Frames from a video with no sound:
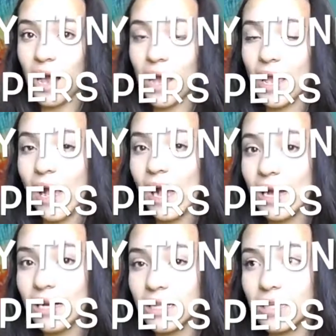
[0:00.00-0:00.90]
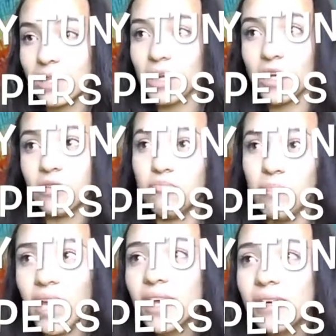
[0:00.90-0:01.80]
I
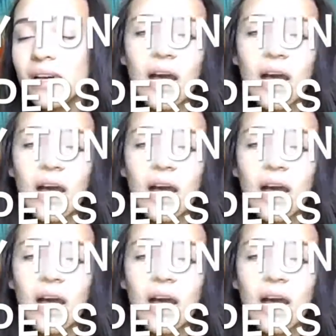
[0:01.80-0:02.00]
make.